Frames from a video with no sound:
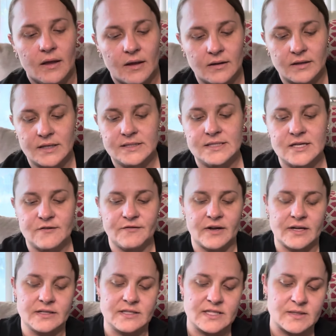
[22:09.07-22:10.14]
And let's see if I
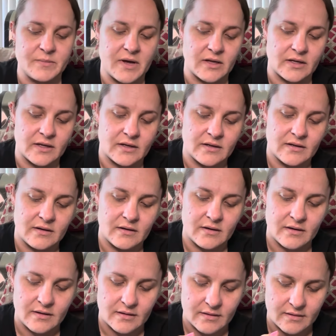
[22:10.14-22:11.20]
can smell it.
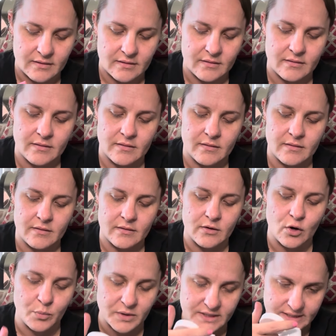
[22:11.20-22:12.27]

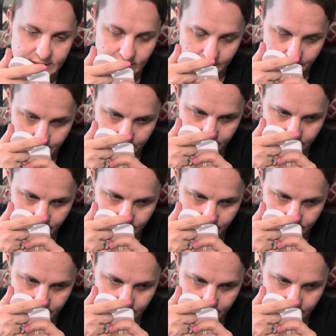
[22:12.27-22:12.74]
Nope, it's sealed.